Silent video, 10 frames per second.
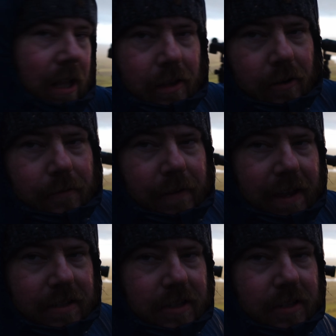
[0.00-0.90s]
that light
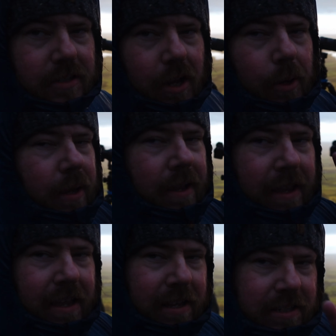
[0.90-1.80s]
fades. So
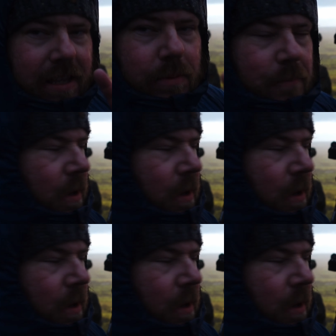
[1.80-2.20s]
stick with